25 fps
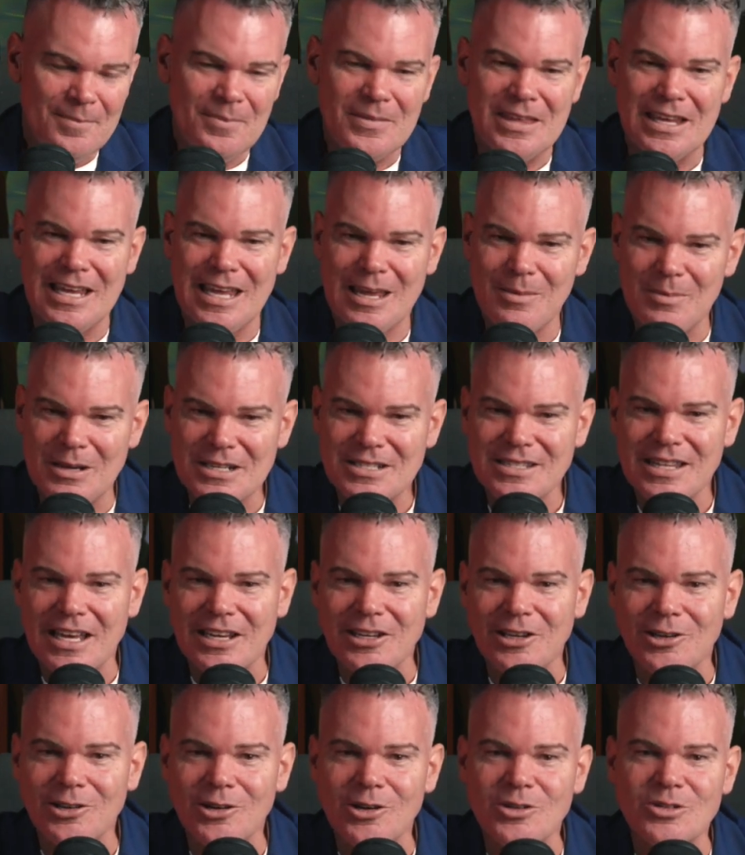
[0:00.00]
the image that
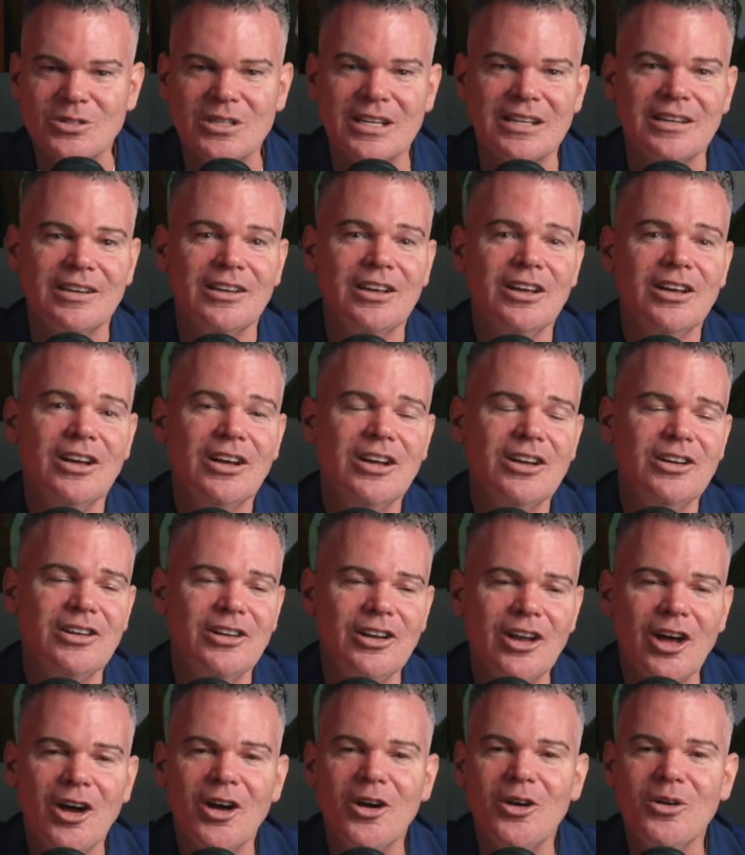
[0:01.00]
you're using,
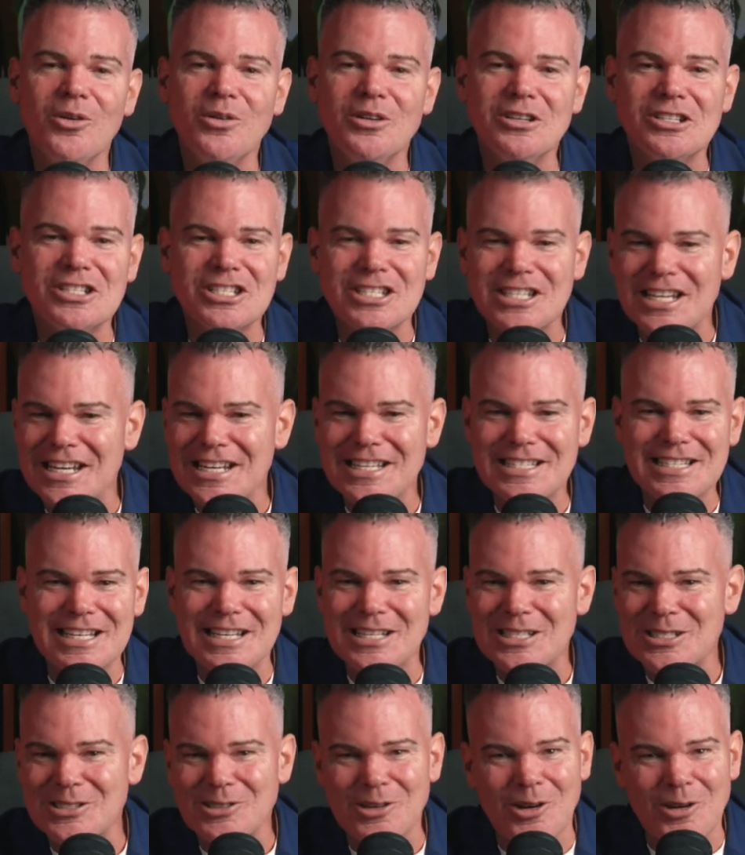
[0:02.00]
no
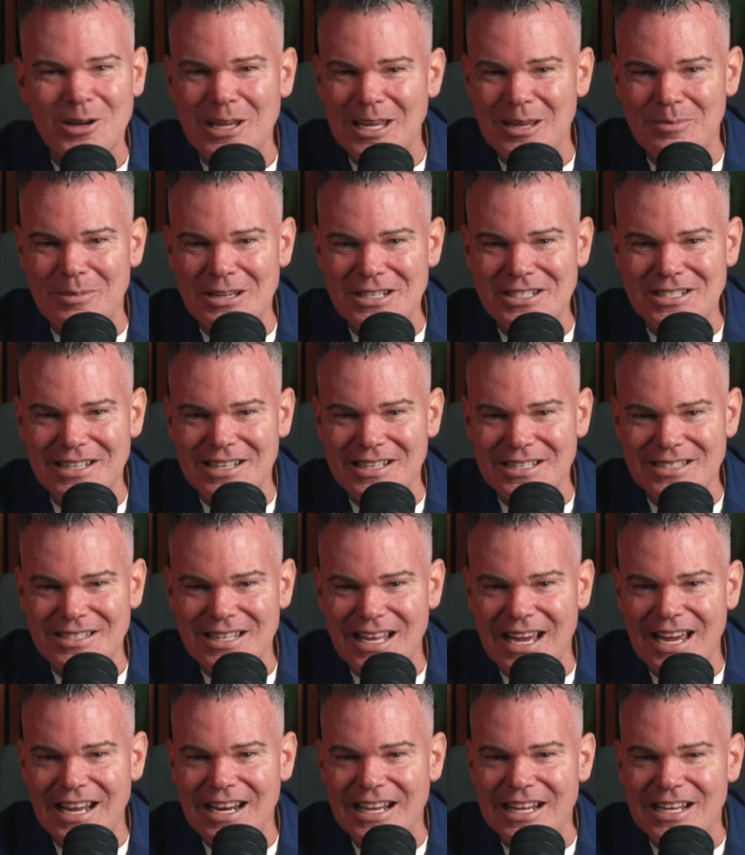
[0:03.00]
cheesy stock images.
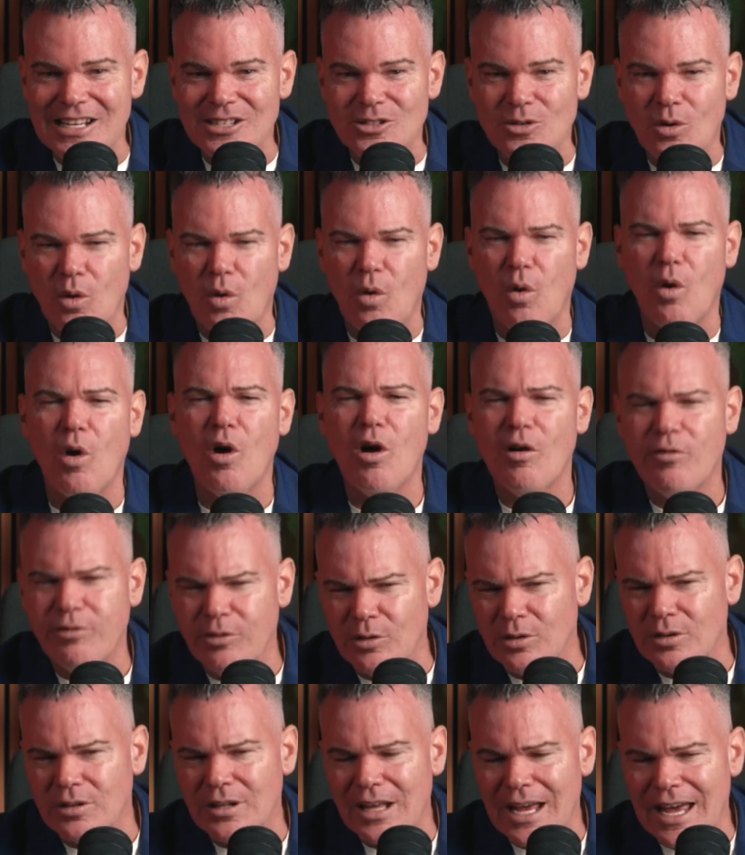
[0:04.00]
That is
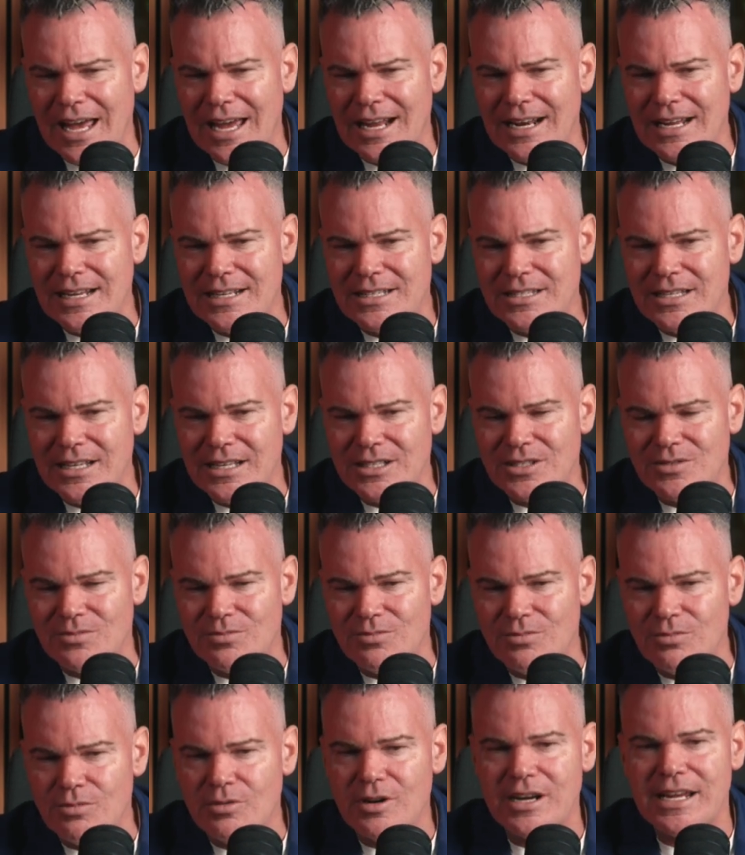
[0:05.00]
awful and it just
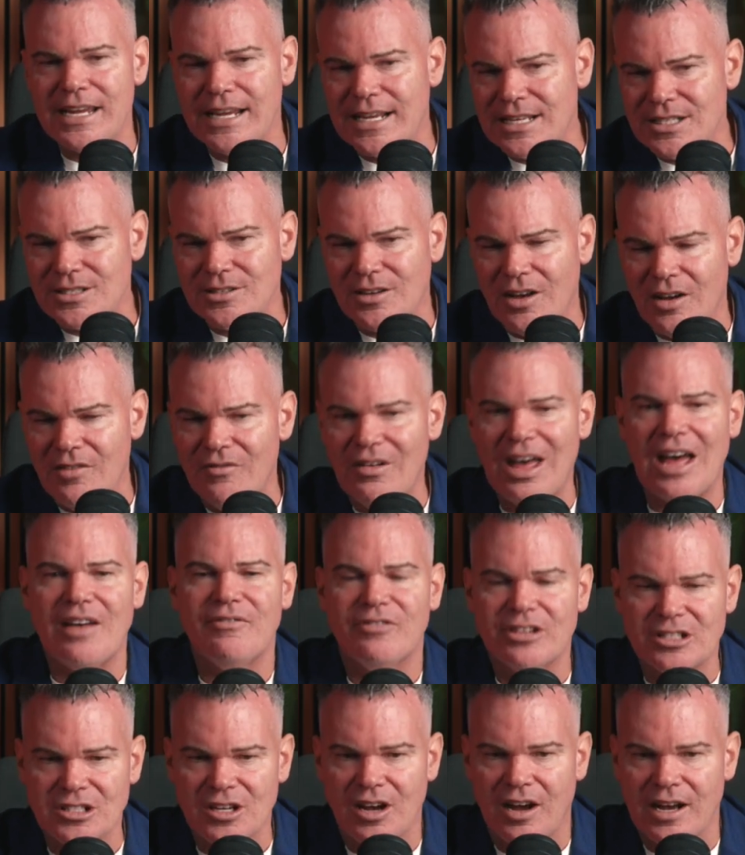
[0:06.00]
reeks of
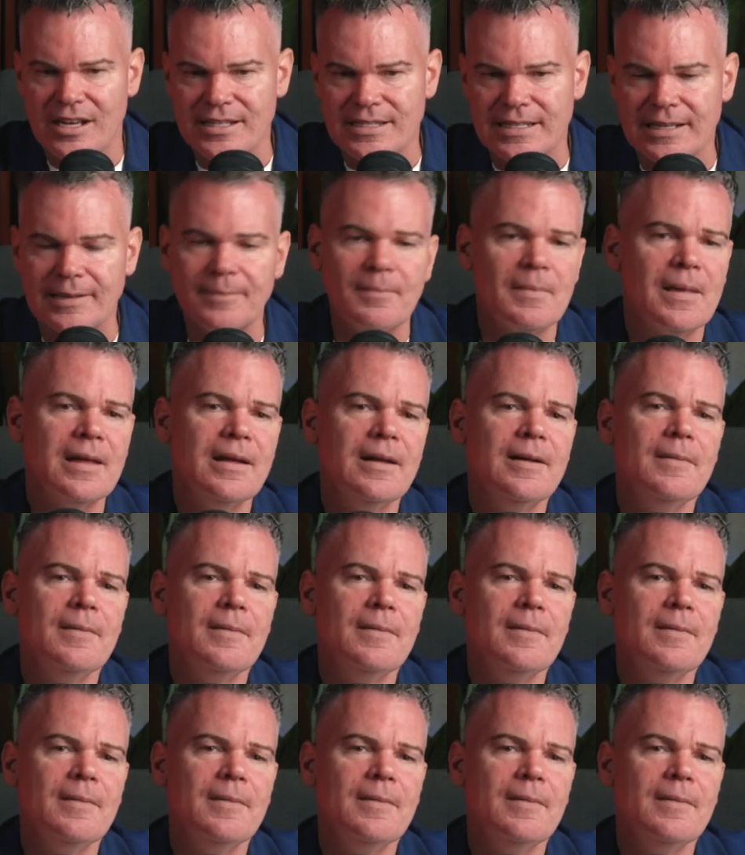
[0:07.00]
advertising.